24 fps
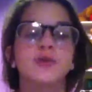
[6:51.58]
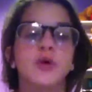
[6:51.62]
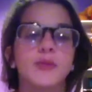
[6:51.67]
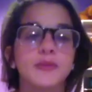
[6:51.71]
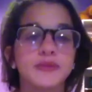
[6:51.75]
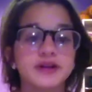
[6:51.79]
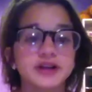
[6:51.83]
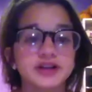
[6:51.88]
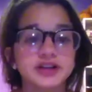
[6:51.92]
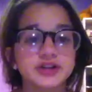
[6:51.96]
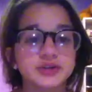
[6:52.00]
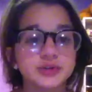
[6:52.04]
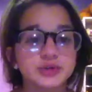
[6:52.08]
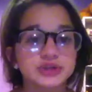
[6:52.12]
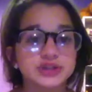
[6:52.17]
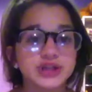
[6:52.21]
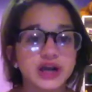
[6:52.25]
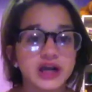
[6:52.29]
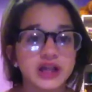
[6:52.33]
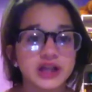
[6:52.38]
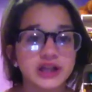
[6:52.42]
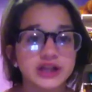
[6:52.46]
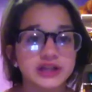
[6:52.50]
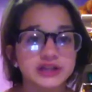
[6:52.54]
you want me to do a
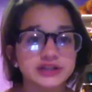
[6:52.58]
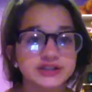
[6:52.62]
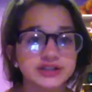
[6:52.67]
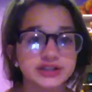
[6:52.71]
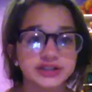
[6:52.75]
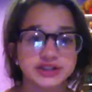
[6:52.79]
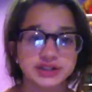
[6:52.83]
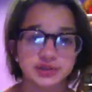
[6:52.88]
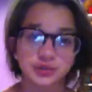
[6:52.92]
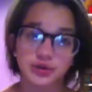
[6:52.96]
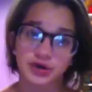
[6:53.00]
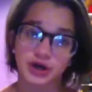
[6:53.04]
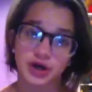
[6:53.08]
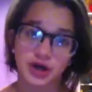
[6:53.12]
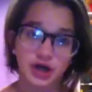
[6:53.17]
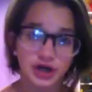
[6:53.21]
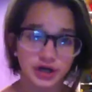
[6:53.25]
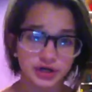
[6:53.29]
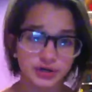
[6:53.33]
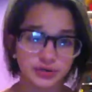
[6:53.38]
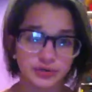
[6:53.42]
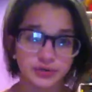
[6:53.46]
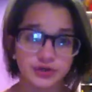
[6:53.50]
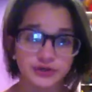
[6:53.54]
challenge and you want
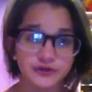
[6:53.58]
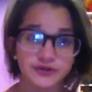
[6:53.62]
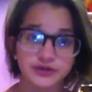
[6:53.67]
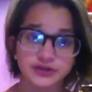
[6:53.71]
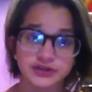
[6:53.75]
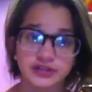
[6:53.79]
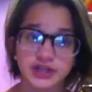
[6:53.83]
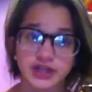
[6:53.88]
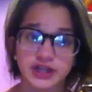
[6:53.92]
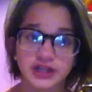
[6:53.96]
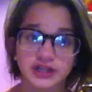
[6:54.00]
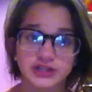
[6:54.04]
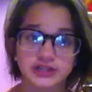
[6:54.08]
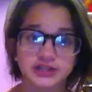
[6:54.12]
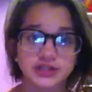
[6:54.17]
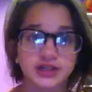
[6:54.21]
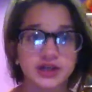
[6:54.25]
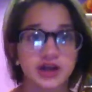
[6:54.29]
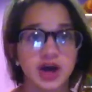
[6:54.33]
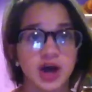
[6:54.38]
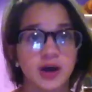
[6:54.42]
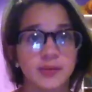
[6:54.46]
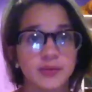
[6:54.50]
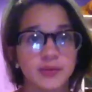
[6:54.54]
her to do a different challenge,
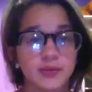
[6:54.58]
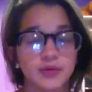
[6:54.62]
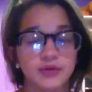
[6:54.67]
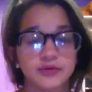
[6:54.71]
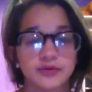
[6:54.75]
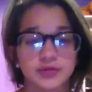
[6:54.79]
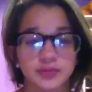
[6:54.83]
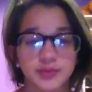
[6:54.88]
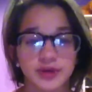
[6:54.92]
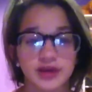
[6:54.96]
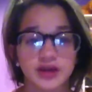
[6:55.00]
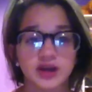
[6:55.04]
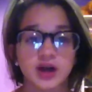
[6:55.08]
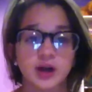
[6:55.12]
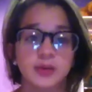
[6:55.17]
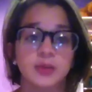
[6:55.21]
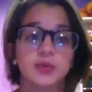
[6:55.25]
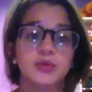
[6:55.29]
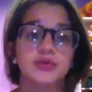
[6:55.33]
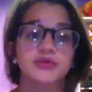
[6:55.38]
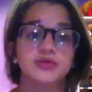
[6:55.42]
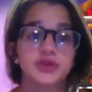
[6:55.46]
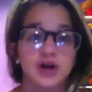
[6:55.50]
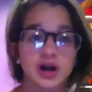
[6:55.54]
then comment one for me,
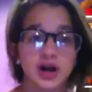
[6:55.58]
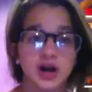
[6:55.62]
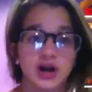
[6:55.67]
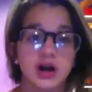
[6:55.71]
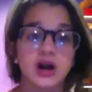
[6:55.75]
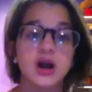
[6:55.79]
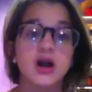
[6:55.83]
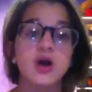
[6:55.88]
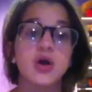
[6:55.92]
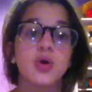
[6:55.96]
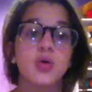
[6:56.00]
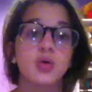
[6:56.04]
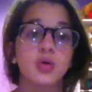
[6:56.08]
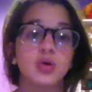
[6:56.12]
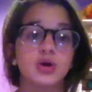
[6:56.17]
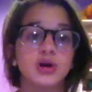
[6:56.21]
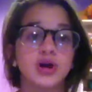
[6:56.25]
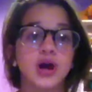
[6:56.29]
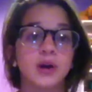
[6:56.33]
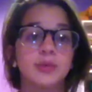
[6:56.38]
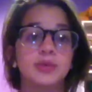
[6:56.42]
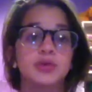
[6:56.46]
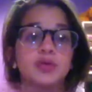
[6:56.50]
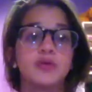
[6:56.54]
comment one for her, or
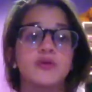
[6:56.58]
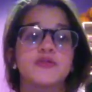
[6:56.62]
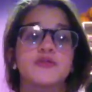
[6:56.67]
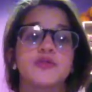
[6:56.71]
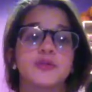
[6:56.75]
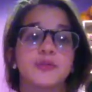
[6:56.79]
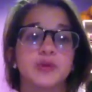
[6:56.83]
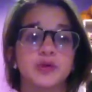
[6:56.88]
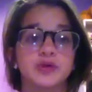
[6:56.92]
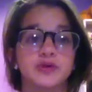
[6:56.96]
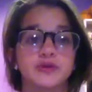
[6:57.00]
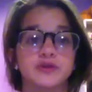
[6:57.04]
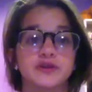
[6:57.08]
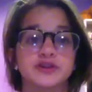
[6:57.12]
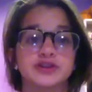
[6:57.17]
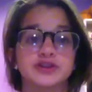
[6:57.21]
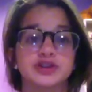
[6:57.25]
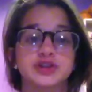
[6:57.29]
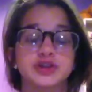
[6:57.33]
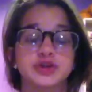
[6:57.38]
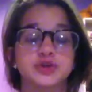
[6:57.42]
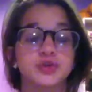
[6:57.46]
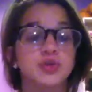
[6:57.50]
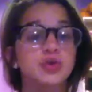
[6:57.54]
comment one for both of us
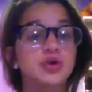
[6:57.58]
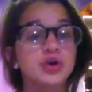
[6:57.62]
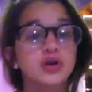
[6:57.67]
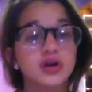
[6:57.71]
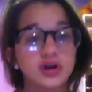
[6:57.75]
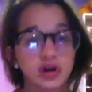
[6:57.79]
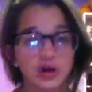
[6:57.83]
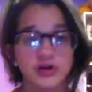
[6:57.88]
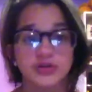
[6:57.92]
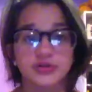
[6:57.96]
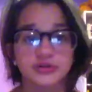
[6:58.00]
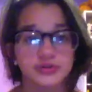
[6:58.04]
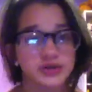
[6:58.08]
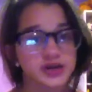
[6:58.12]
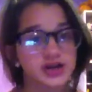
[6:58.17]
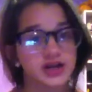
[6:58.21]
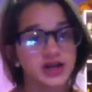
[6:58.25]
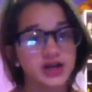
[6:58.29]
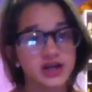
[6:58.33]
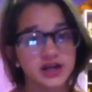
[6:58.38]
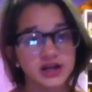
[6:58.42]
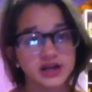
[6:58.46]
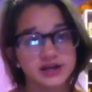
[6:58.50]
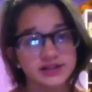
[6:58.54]
to do, or all three.
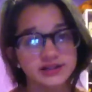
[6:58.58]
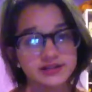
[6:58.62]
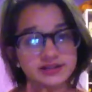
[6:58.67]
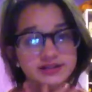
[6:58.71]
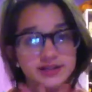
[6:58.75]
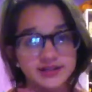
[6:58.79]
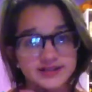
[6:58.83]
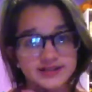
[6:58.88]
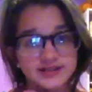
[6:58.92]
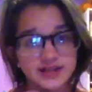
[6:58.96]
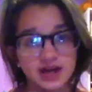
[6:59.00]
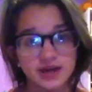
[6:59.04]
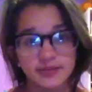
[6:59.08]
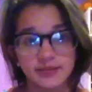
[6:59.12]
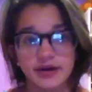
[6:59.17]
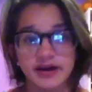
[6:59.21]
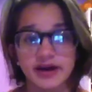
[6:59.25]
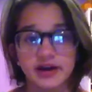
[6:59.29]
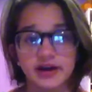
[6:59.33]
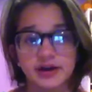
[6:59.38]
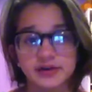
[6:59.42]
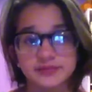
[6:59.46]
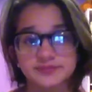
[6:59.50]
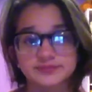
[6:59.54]
Does not
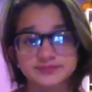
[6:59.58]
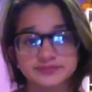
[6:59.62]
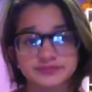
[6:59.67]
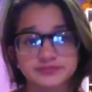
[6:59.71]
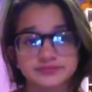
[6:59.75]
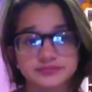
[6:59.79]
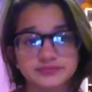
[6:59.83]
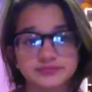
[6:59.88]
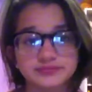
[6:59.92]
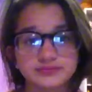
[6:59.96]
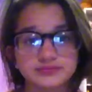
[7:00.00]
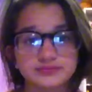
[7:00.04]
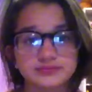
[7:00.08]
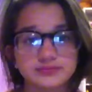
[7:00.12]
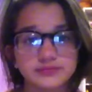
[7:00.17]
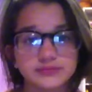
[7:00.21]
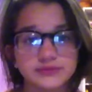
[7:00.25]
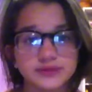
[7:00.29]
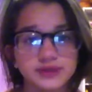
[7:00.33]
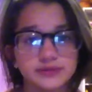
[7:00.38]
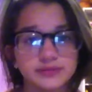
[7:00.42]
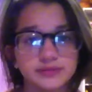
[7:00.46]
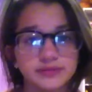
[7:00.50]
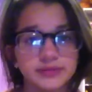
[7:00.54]
matter.
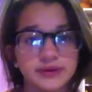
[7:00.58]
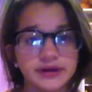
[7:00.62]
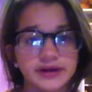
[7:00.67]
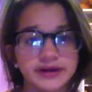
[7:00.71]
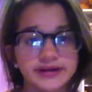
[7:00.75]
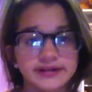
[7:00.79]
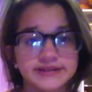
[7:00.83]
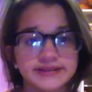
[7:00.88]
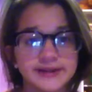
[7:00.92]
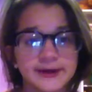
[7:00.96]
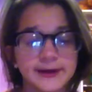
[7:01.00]
But,